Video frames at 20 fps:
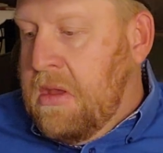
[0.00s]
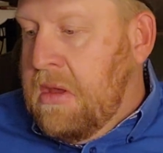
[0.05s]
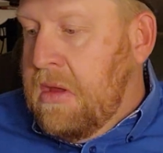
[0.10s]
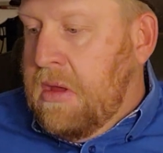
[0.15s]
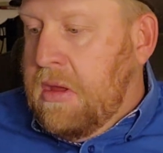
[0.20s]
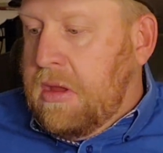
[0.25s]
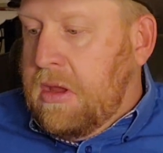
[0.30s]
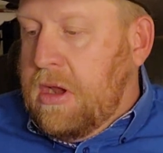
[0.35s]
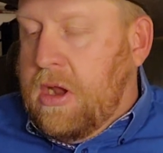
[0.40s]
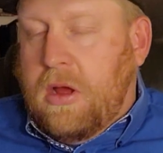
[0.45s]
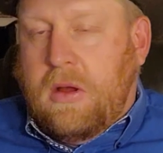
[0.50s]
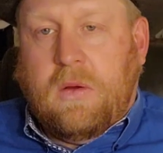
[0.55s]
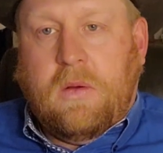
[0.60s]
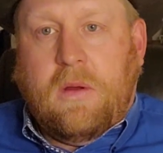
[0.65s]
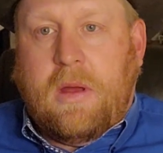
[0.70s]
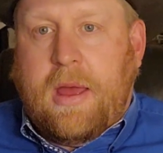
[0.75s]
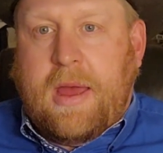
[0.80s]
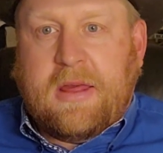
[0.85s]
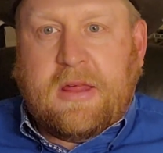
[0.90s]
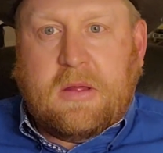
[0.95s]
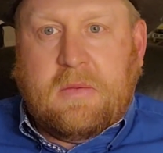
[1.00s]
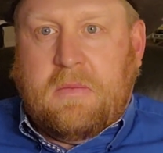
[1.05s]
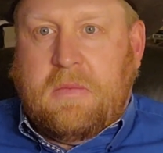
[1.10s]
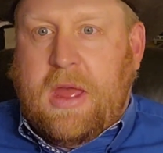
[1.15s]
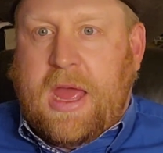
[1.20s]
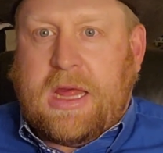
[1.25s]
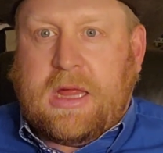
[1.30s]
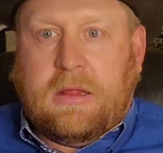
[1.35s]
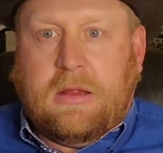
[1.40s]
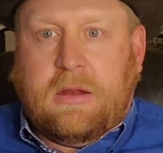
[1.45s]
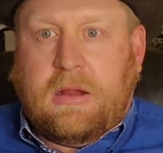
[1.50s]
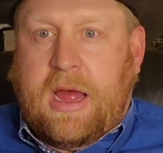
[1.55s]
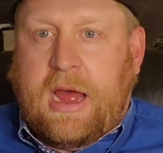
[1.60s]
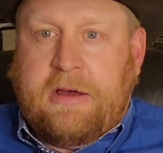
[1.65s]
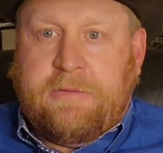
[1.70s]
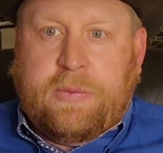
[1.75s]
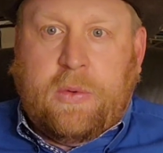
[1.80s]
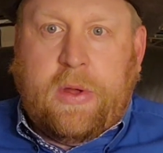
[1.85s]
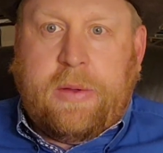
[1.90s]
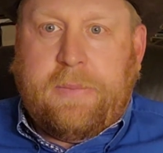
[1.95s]
Has a little
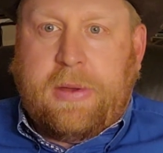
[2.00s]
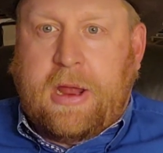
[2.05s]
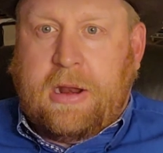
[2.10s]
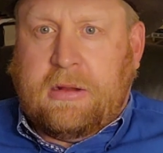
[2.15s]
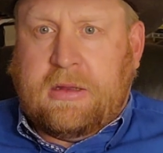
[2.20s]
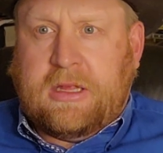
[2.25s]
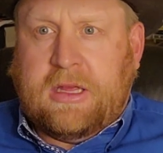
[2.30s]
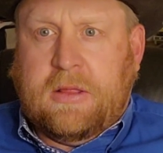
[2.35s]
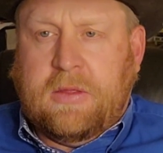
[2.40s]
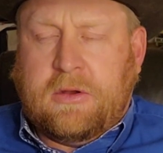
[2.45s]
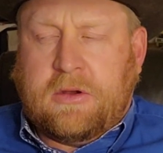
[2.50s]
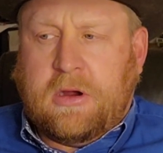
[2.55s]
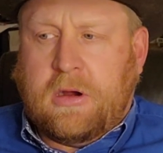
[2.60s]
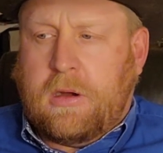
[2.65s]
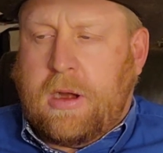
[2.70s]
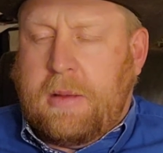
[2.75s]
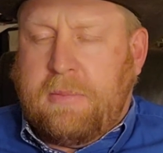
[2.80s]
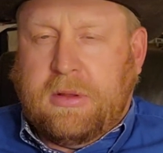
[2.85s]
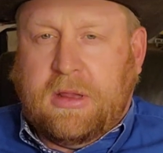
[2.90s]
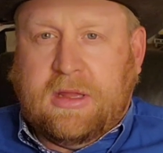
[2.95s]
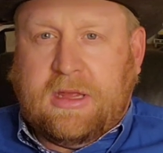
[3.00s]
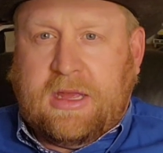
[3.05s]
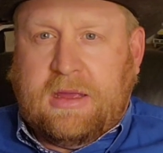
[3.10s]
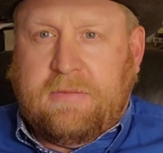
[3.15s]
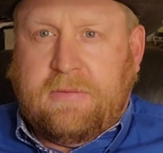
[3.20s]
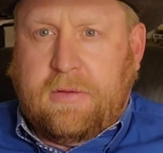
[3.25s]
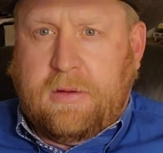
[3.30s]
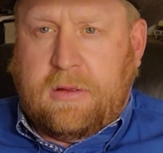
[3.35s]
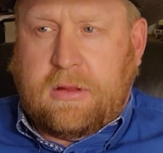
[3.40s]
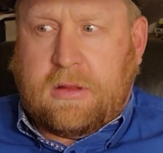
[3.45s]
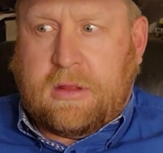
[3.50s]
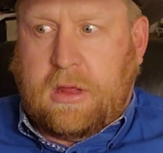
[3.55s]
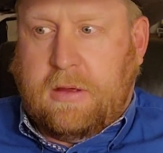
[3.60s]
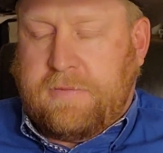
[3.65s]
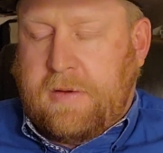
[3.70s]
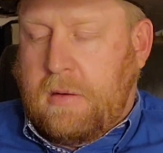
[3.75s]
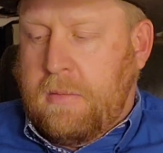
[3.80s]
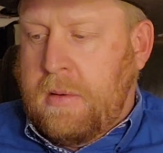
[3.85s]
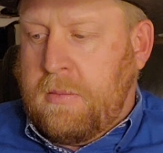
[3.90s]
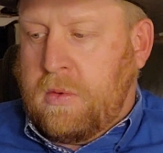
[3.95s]
half point penalty in the turn, I believe, is,
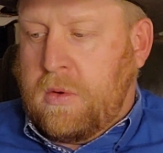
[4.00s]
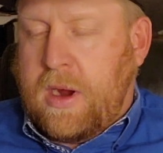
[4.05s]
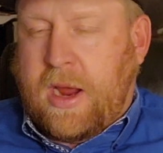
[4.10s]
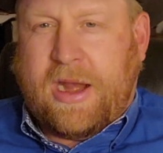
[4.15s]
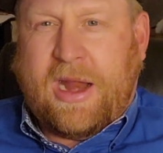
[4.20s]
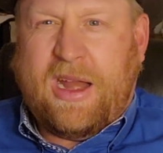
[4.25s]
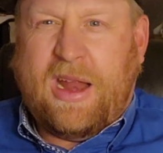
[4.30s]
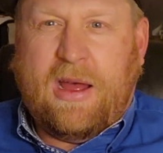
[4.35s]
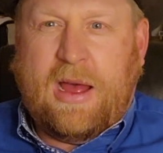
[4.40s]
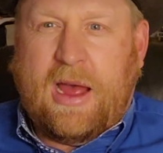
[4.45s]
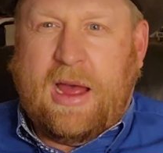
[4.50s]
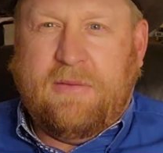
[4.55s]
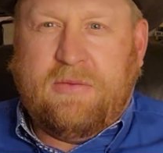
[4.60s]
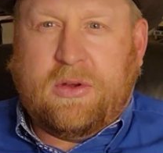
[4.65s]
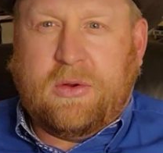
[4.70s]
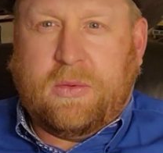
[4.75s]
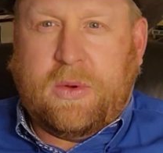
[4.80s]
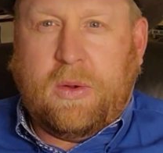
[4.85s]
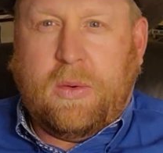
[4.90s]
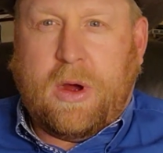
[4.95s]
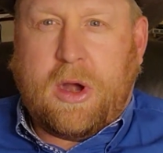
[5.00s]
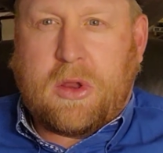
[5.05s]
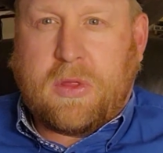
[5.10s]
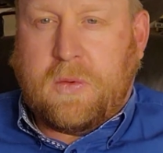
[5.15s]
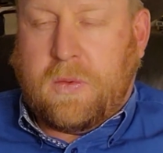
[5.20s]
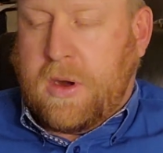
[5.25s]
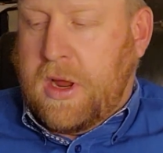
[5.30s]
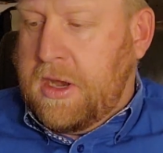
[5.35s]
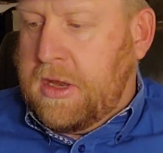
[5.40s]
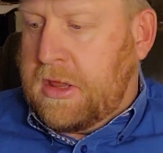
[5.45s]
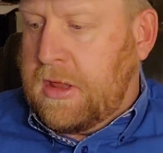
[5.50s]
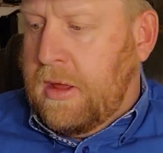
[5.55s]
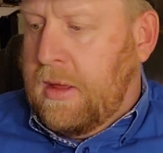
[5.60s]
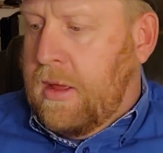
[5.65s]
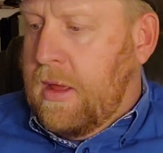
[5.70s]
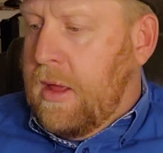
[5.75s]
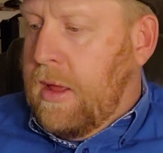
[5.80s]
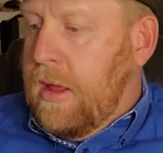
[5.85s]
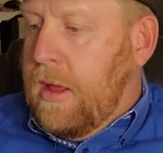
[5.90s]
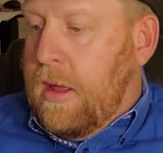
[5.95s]
if I remember right. I have to rewatch the runs.
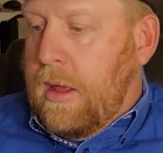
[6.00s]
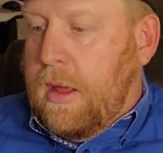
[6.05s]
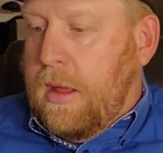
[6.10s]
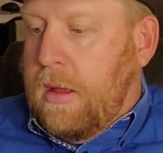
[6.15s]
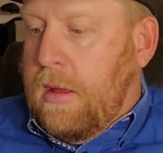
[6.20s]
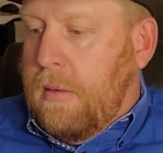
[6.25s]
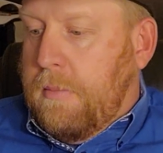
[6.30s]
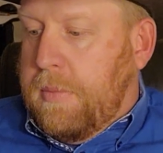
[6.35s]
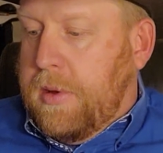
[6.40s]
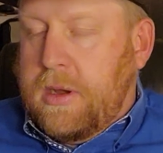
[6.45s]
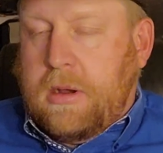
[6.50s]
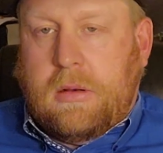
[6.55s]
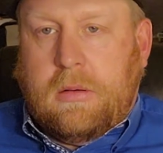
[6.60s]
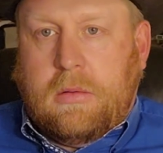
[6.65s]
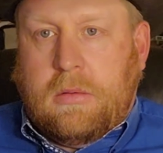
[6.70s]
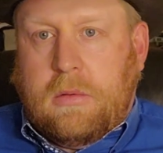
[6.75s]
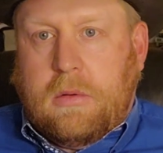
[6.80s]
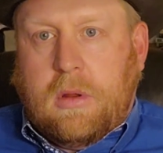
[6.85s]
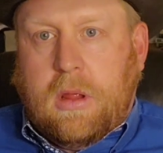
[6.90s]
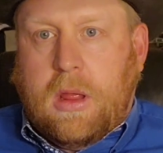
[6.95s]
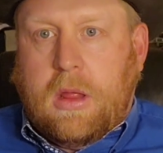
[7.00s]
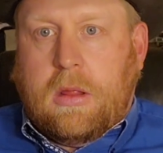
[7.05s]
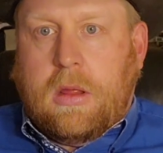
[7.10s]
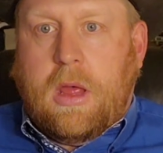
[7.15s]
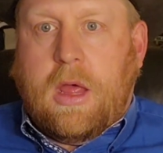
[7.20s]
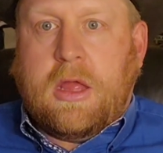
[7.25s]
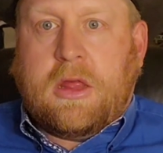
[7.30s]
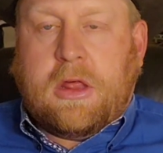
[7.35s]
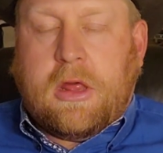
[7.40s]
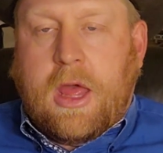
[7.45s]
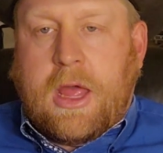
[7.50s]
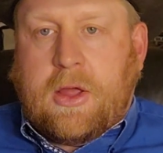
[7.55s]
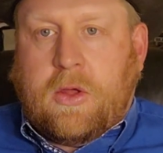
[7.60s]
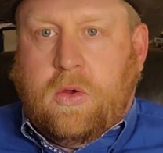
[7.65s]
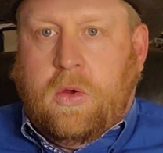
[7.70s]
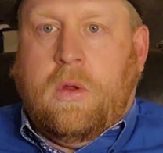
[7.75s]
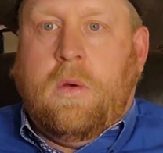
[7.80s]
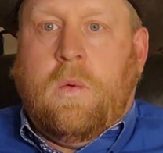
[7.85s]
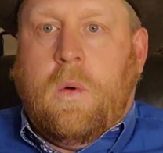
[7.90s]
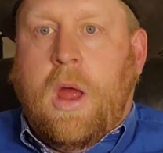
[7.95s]
But it's a
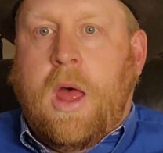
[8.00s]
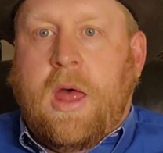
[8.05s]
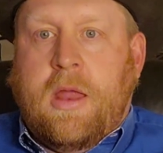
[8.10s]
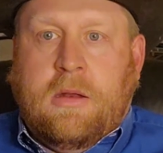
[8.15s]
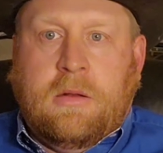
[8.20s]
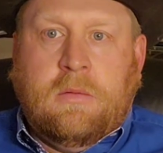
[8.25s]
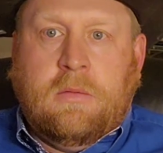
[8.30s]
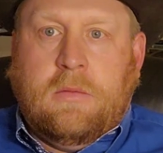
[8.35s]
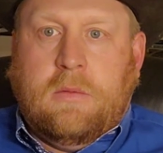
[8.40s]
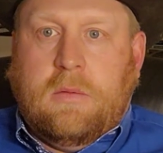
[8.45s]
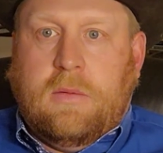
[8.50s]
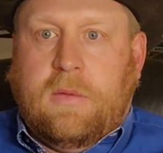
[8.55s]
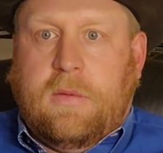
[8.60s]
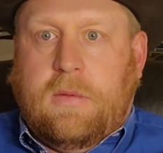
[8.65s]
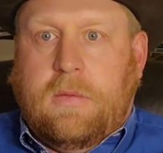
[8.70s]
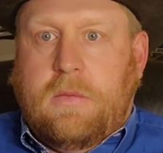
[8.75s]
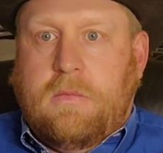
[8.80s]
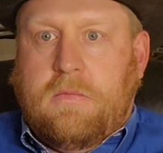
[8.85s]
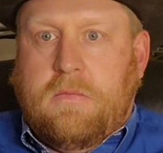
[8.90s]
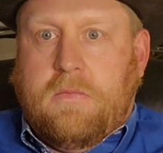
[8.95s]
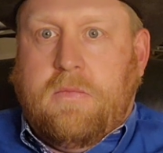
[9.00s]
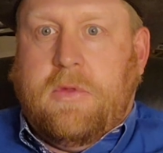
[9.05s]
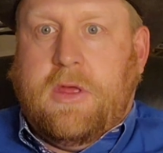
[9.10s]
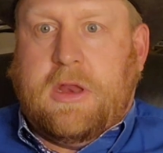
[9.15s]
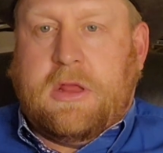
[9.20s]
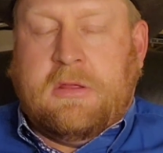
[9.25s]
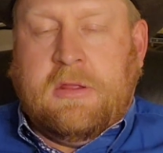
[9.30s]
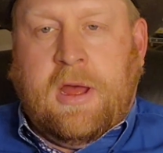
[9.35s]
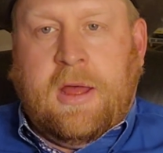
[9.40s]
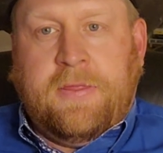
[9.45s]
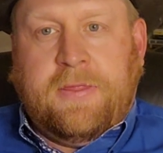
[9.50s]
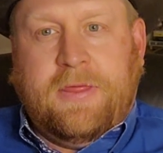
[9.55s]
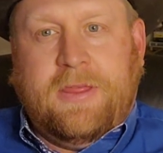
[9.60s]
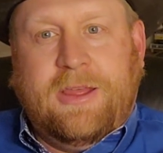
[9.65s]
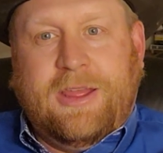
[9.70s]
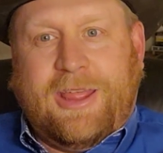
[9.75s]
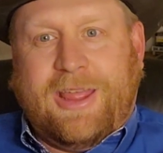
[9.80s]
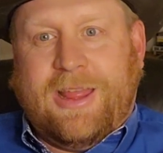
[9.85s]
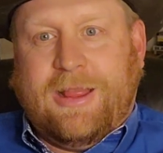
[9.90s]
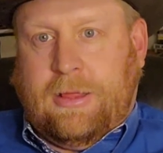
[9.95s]
good run that's not
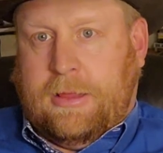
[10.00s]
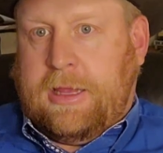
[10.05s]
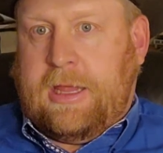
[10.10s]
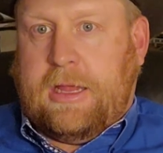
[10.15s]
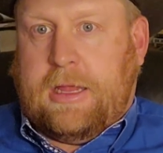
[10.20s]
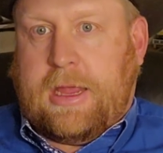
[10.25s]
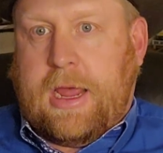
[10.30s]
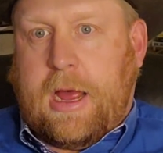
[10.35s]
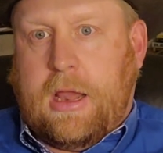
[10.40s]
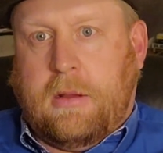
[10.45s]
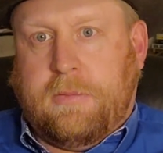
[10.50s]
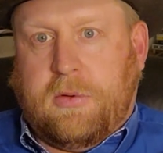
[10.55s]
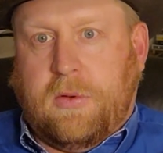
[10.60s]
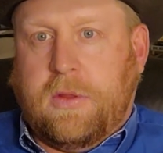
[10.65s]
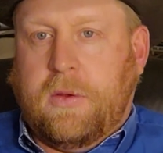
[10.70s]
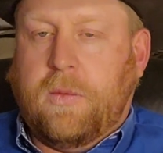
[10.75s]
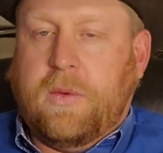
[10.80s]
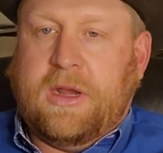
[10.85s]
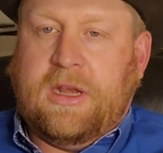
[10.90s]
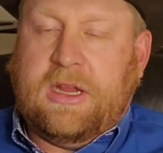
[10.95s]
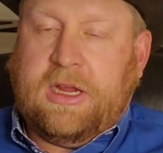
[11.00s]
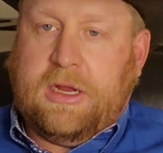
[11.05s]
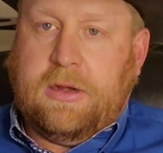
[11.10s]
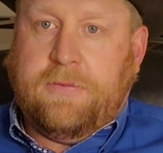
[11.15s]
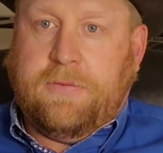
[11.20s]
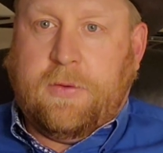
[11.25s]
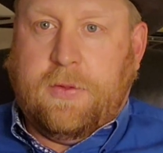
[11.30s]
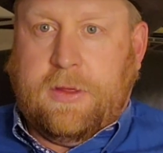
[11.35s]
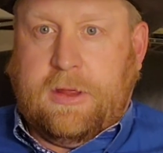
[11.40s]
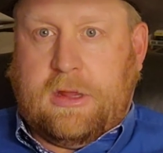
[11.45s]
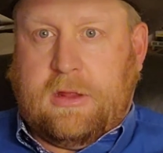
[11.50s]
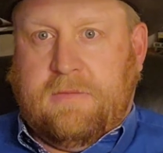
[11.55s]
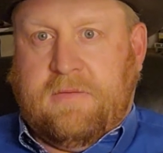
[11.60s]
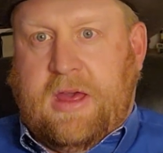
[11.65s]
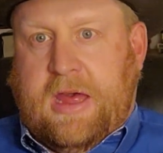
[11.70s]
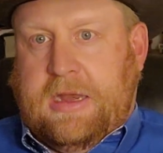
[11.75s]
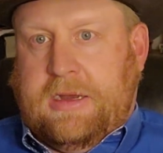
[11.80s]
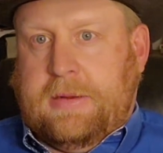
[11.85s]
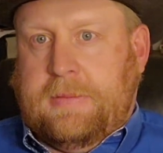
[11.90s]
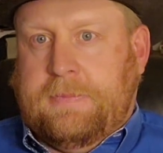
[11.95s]
the elite caliber that we need for this event.